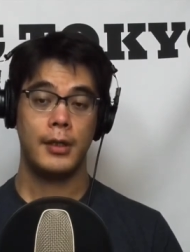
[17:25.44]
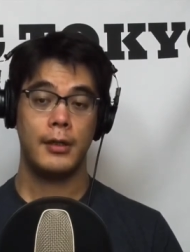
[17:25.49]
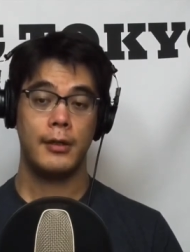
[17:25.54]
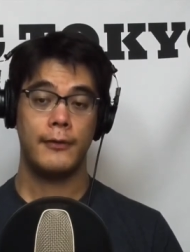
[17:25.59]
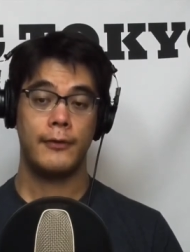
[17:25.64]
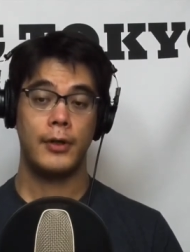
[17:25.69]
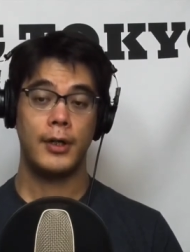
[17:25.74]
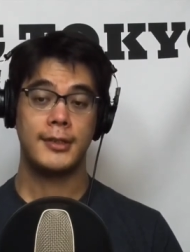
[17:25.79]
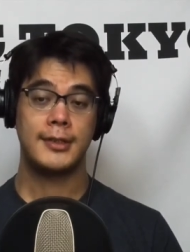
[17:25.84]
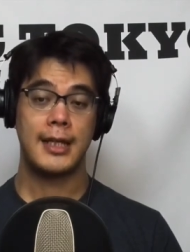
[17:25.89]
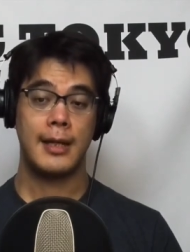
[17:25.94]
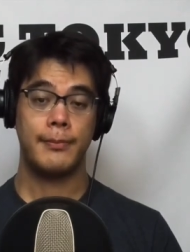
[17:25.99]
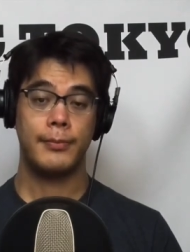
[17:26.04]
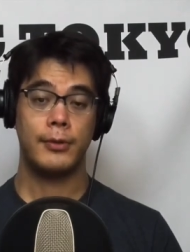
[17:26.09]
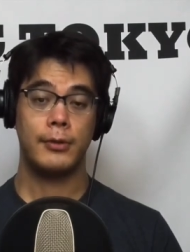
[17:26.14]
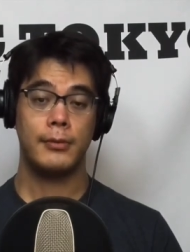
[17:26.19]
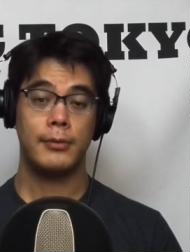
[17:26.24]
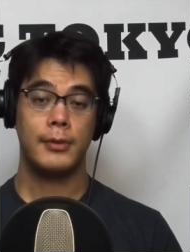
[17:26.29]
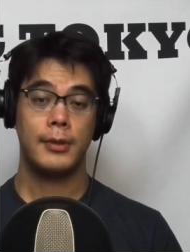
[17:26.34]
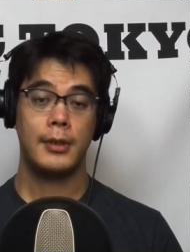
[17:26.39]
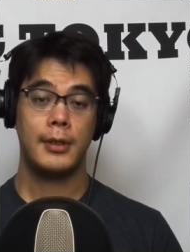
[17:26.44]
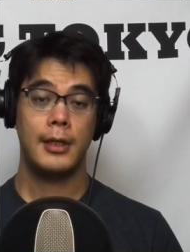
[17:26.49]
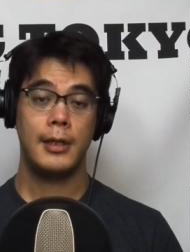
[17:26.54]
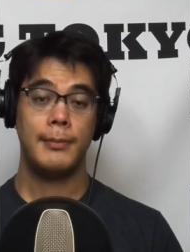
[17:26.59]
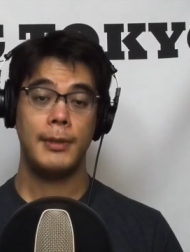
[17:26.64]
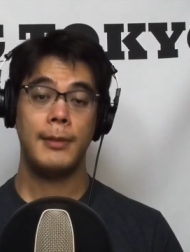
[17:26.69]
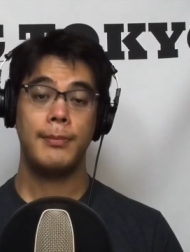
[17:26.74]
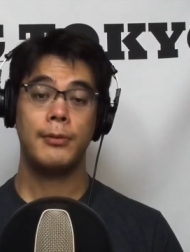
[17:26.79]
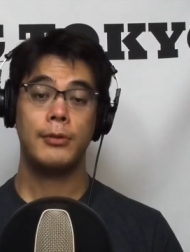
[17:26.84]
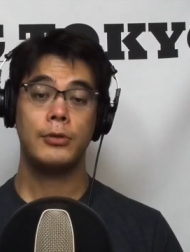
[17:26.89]
For example,
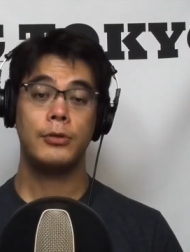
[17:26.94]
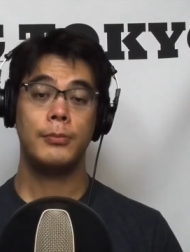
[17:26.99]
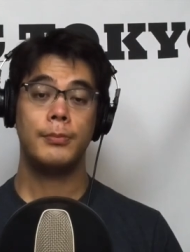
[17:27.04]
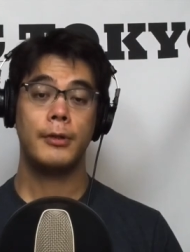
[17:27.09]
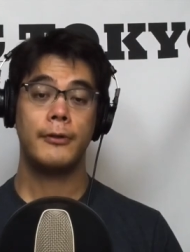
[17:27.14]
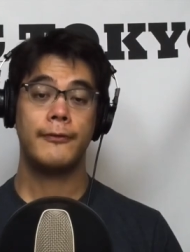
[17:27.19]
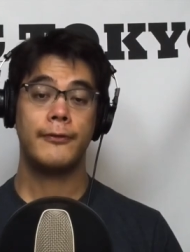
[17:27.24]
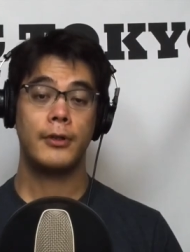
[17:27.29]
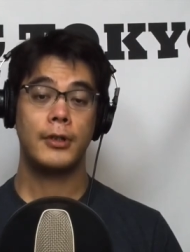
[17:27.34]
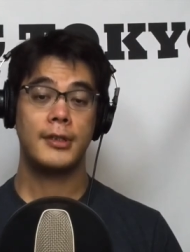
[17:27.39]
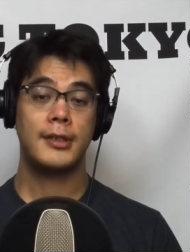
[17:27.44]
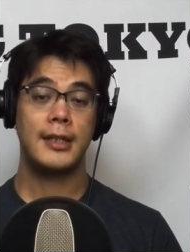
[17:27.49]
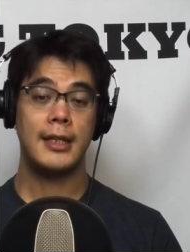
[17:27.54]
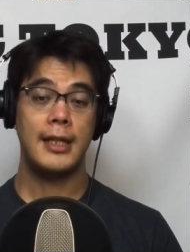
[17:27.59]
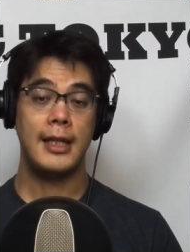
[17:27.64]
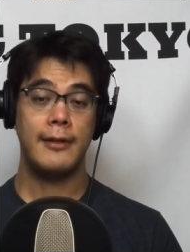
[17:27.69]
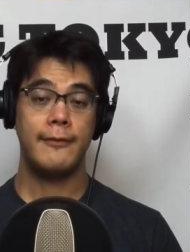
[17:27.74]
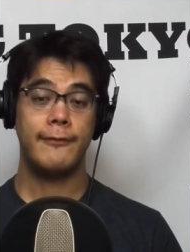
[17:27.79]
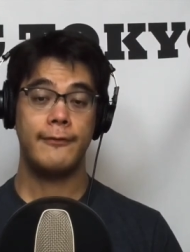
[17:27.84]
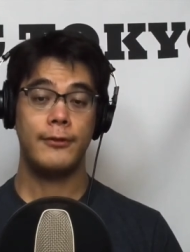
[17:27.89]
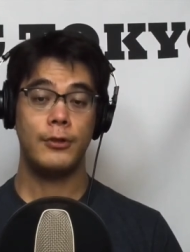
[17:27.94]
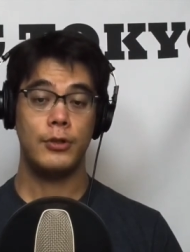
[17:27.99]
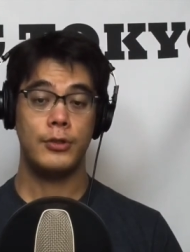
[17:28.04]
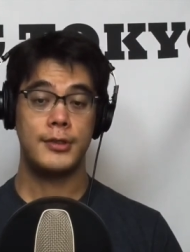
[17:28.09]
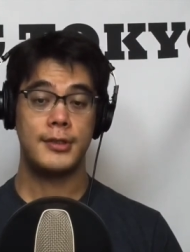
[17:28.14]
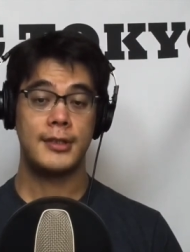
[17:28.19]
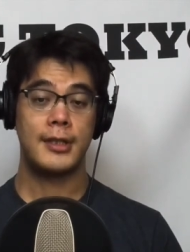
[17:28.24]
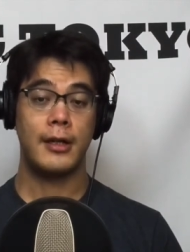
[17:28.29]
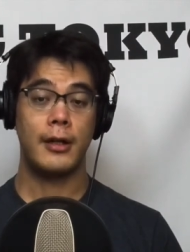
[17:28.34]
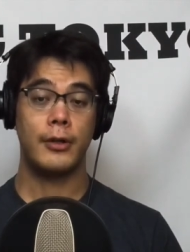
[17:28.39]
people who prefer to eat
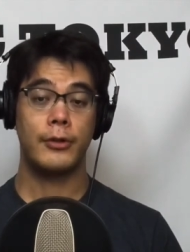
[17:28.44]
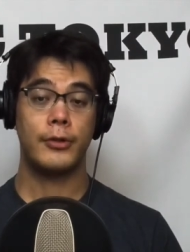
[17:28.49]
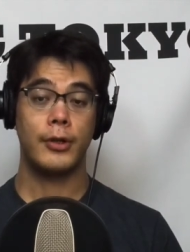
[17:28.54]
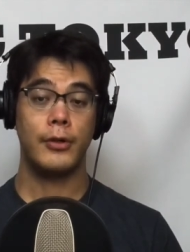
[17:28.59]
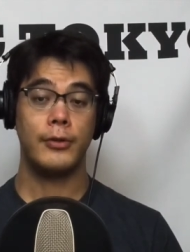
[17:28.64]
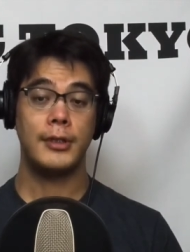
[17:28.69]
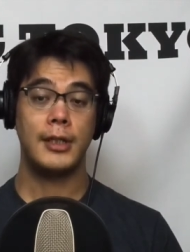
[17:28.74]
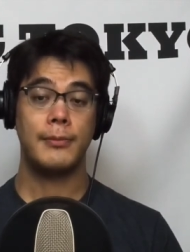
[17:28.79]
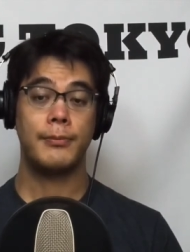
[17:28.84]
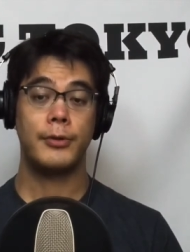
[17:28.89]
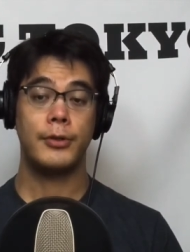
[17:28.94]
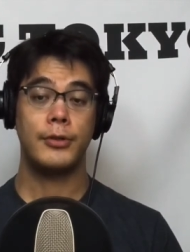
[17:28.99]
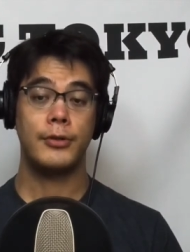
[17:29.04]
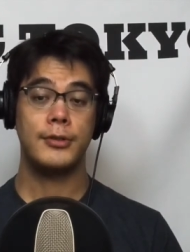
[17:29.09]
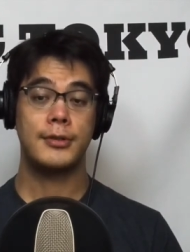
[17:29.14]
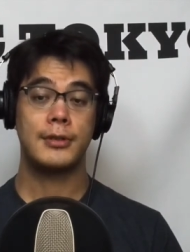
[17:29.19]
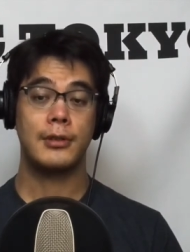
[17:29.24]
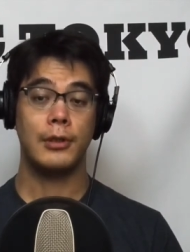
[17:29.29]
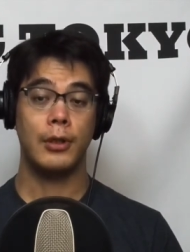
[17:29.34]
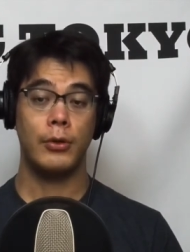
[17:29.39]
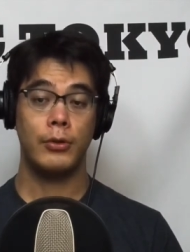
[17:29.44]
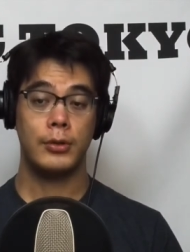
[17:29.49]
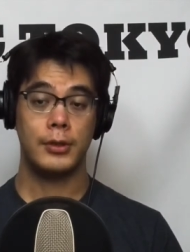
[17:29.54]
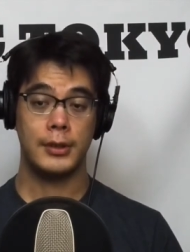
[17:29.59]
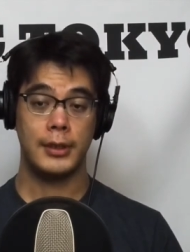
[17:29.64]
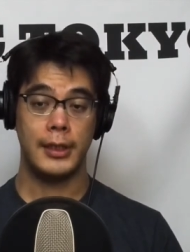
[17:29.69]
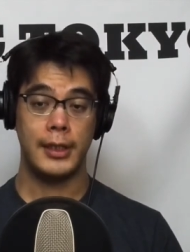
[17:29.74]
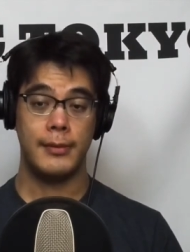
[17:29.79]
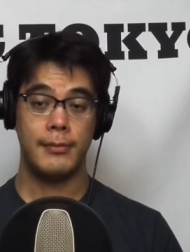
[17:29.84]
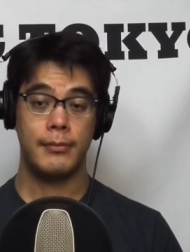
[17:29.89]
foods that are grown and produced
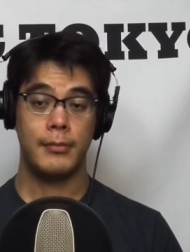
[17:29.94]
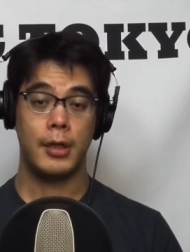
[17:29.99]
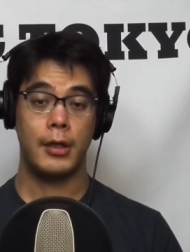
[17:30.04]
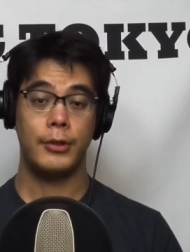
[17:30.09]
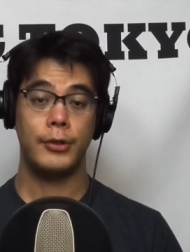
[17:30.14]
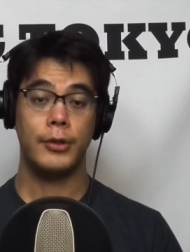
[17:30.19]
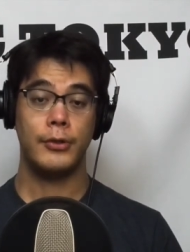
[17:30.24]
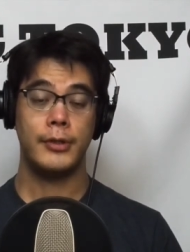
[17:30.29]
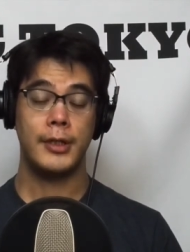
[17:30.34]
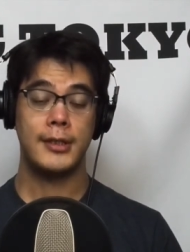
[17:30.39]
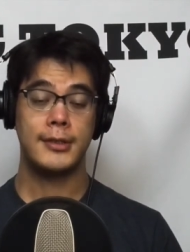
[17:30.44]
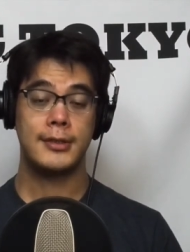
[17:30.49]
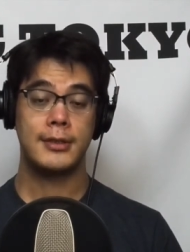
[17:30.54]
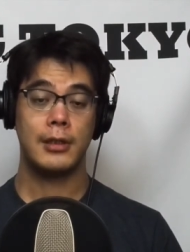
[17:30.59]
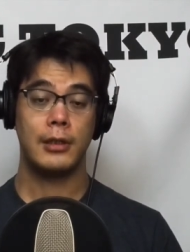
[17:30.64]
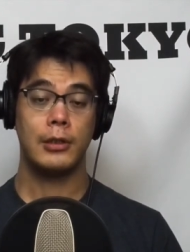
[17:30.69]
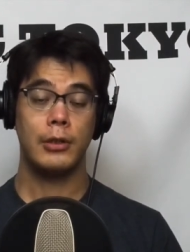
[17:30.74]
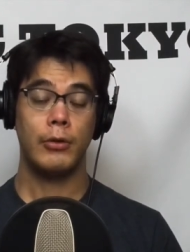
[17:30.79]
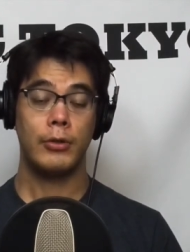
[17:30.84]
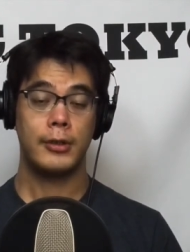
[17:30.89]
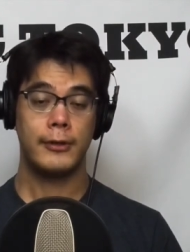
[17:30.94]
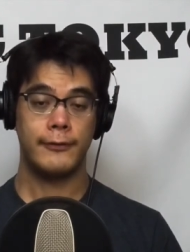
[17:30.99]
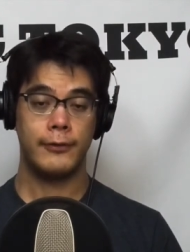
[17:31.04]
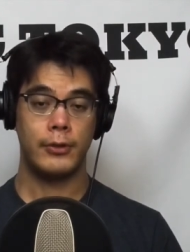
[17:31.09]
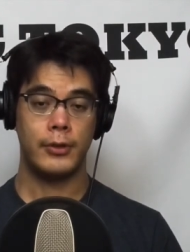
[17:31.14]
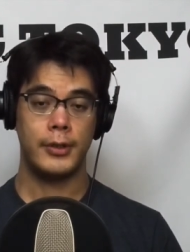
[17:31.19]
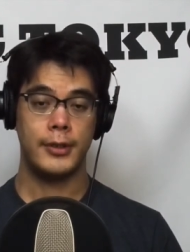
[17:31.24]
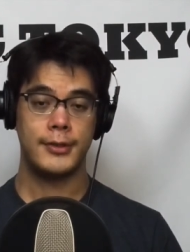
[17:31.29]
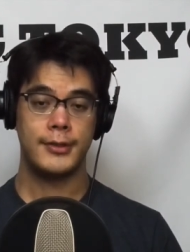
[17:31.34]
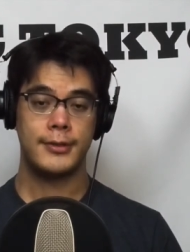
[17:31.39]
locally are known as
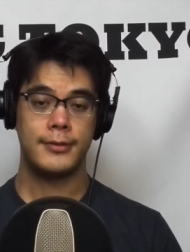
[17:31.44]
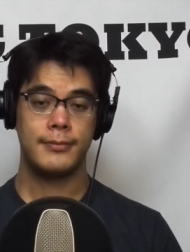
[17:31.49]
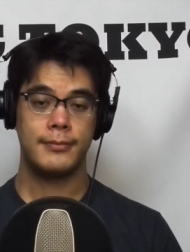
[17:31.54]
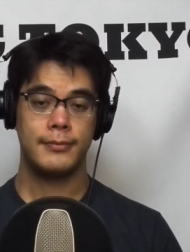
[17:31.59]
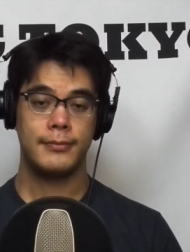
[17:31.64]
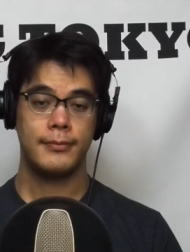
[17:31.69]
locavores.